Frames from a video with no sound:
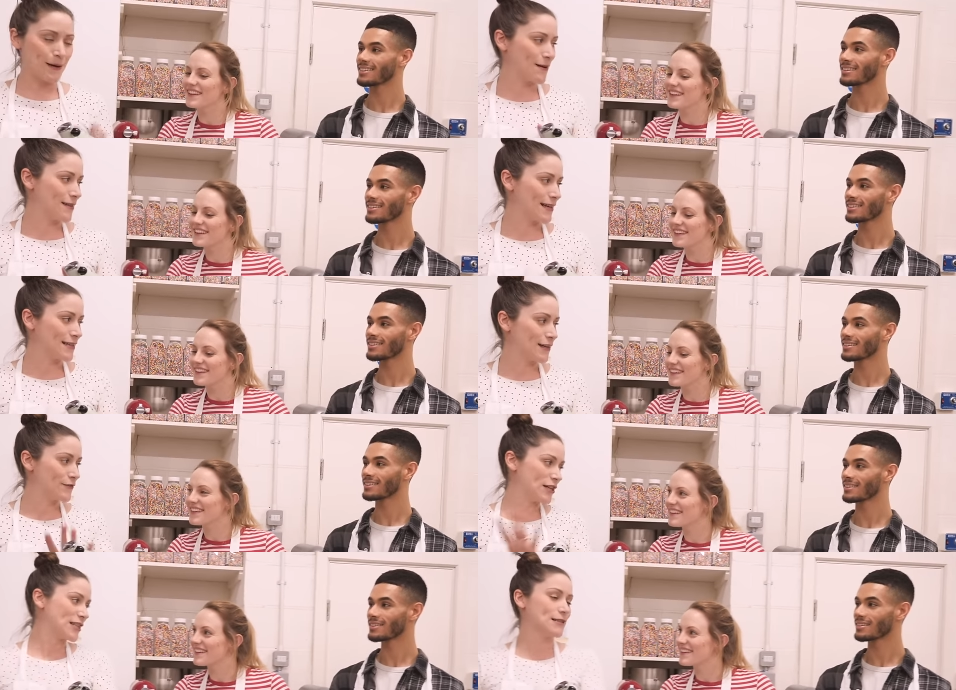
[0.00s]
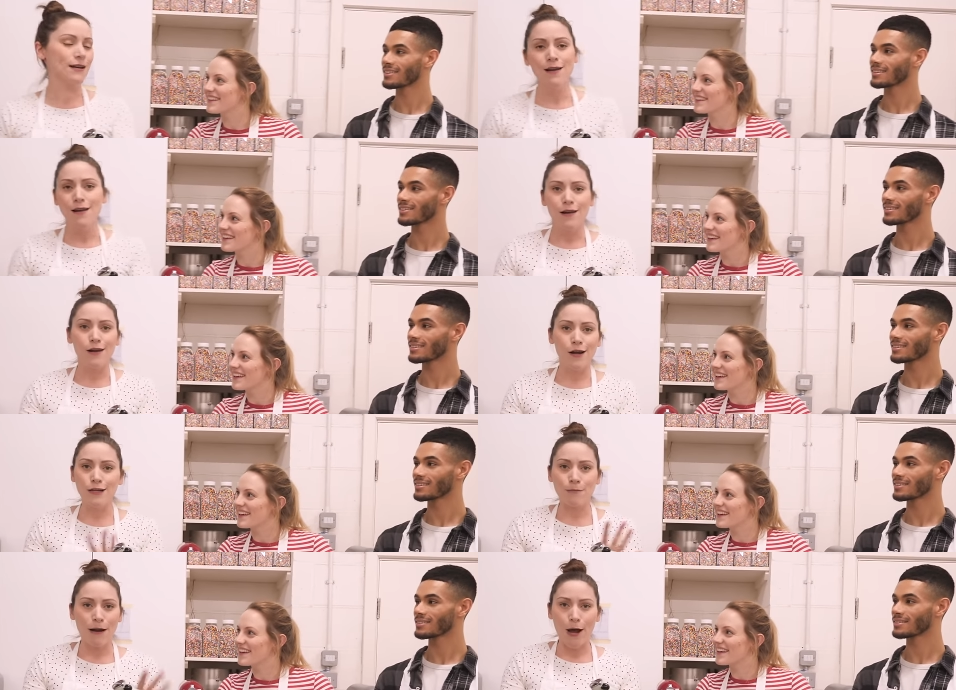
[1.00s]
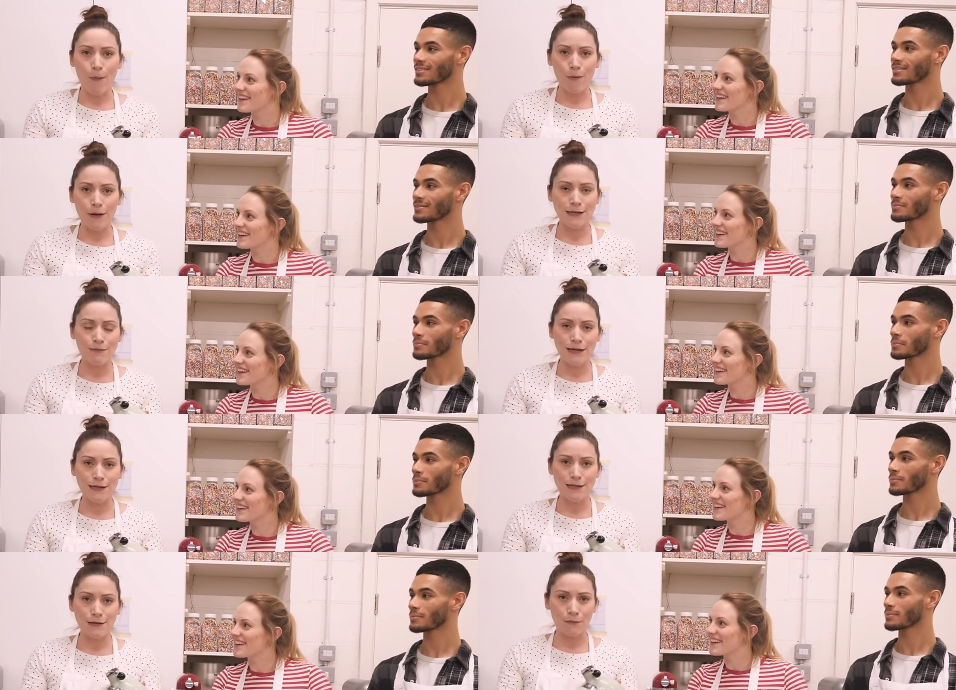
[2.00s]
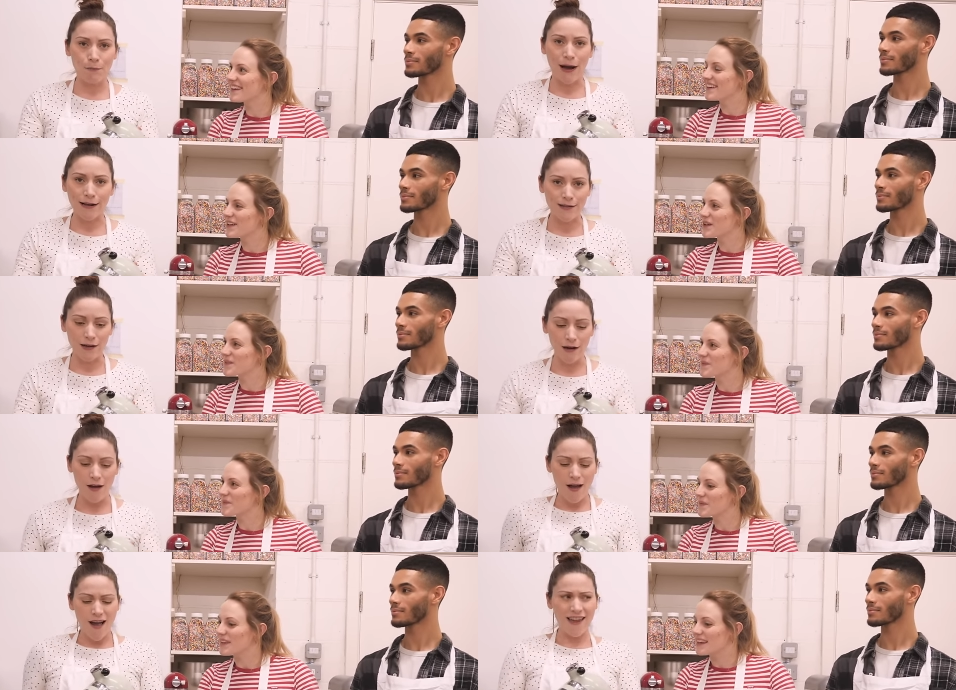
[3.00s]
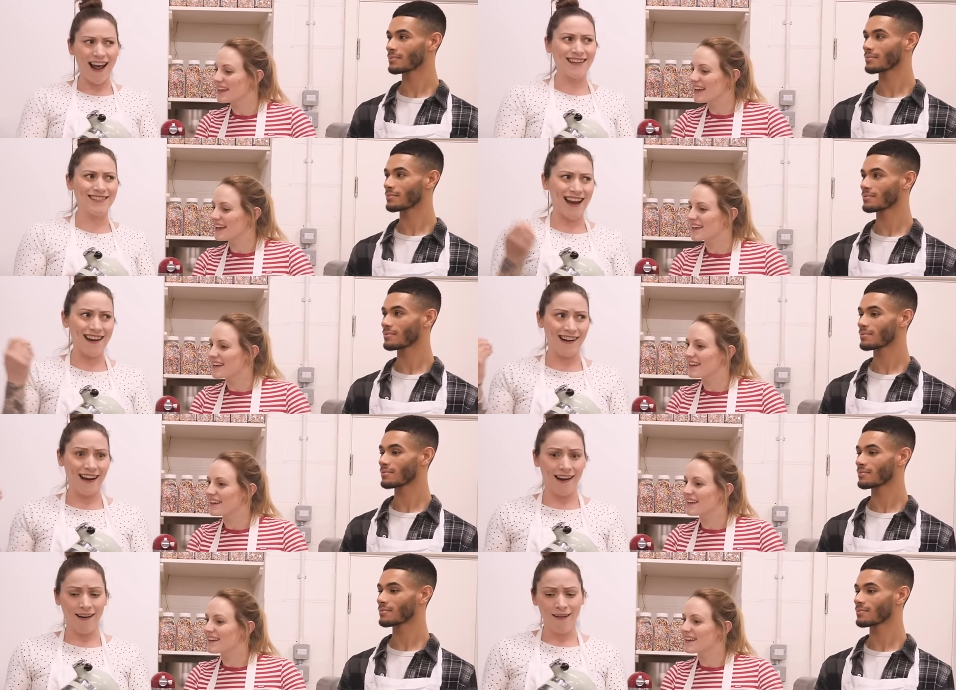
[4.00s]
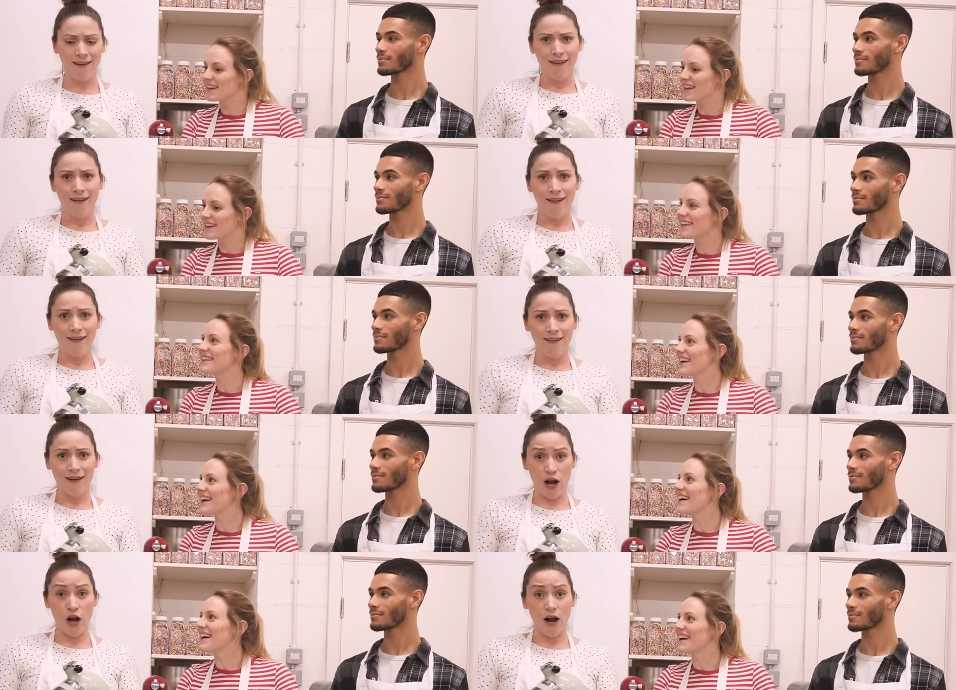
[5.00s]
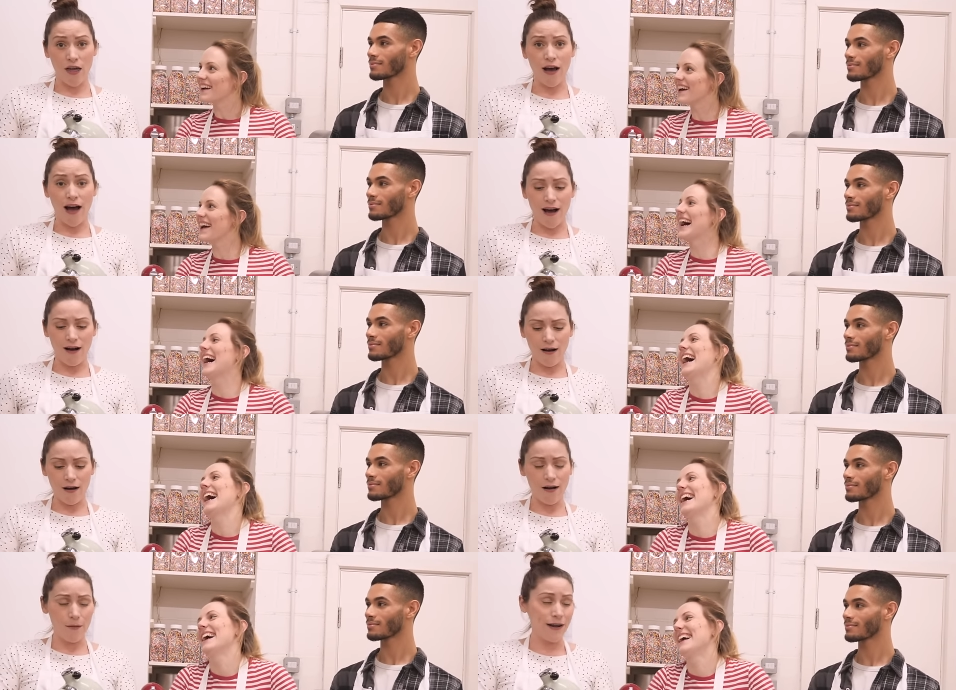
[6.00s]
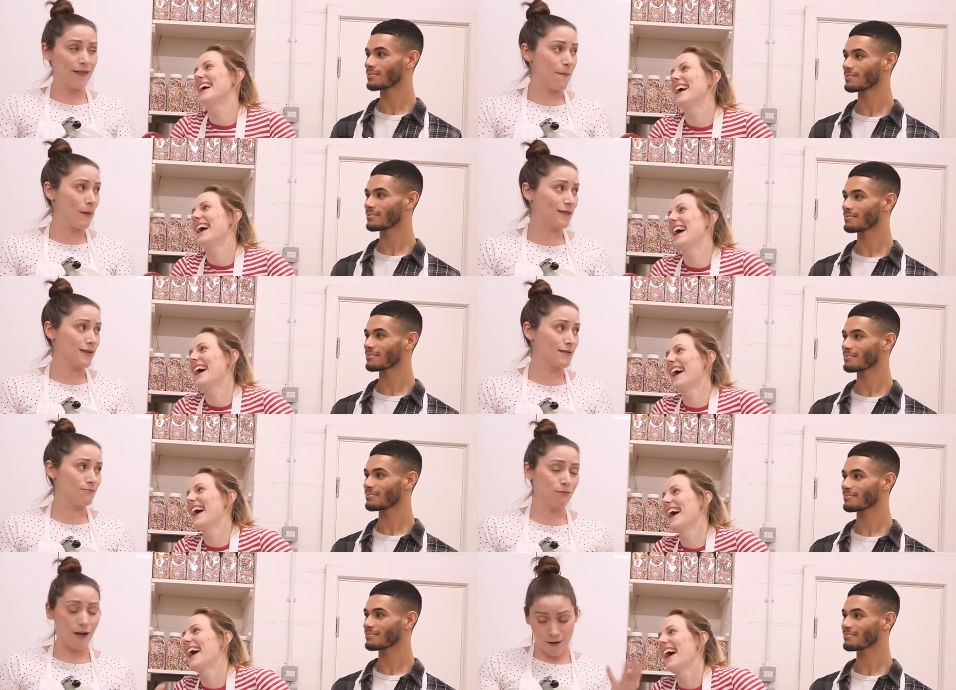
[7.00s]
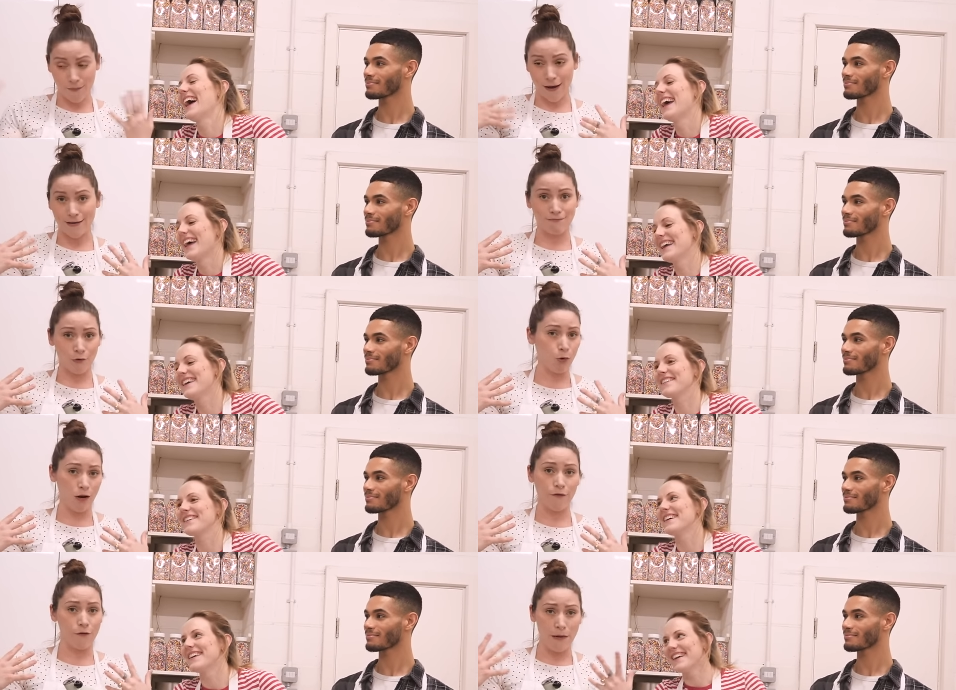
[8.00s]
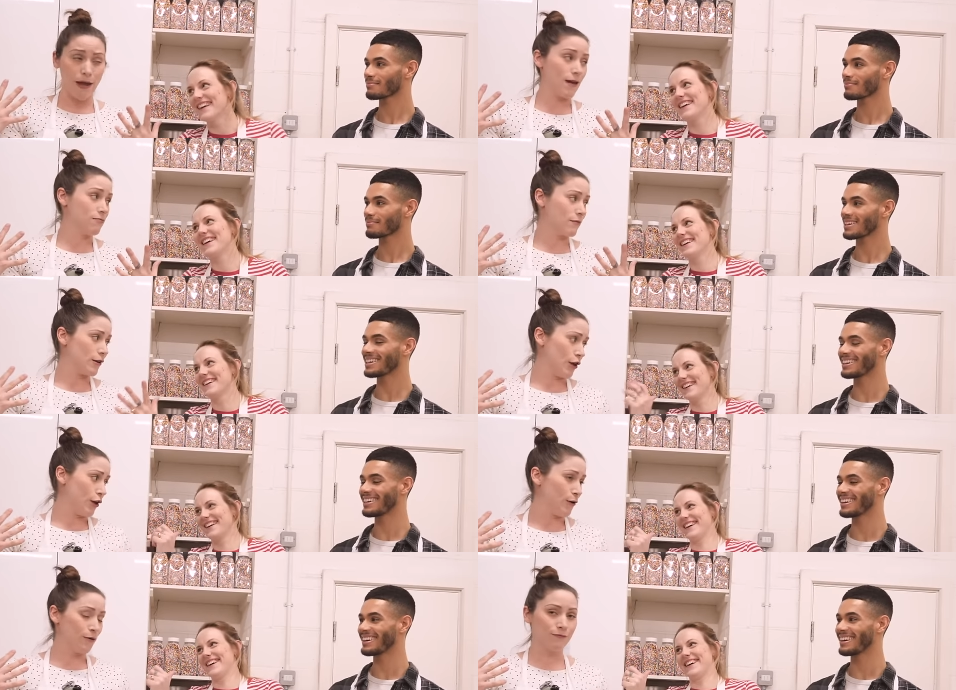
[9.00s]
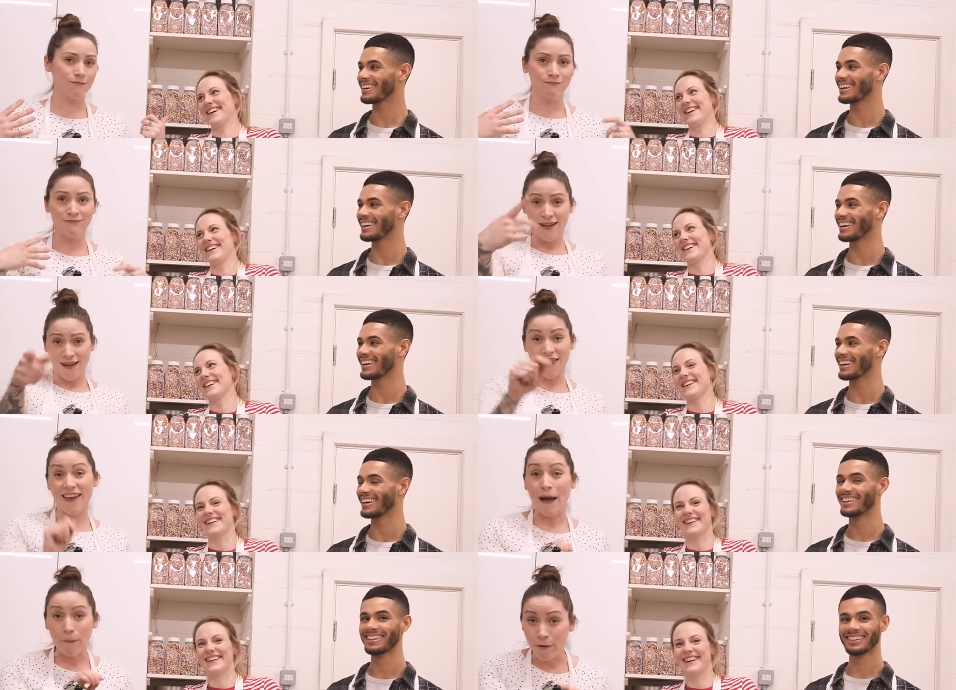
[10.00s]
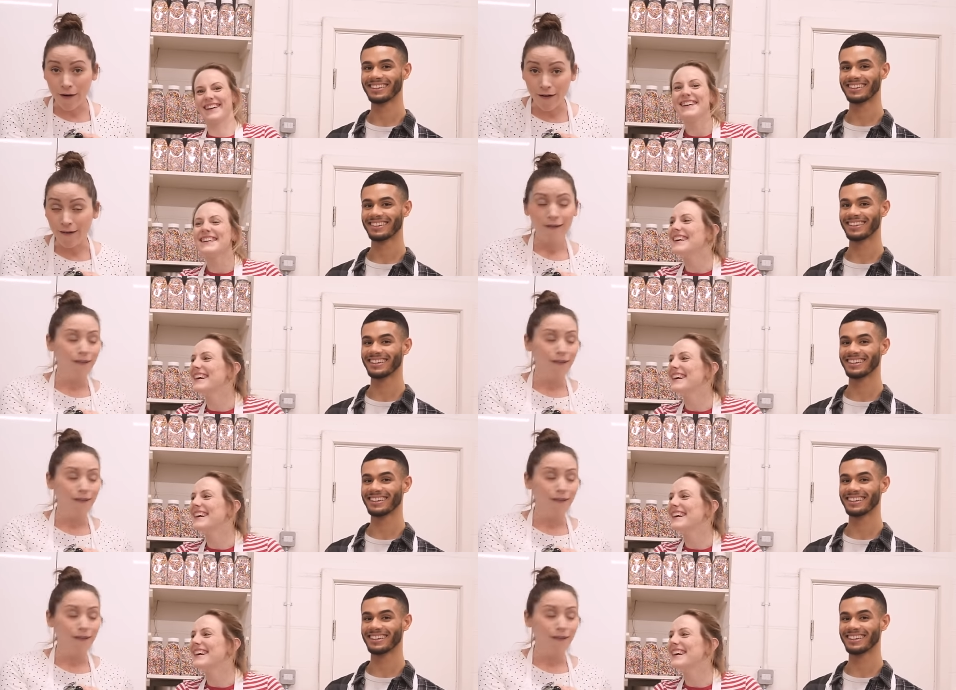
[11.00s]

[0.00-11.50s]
Speaker 1: was up like this and I just you know spent a couple of minutes mixing some batter and then accidentally yeah. go like that, I mean, that batter's going to be all over me and you and the camera,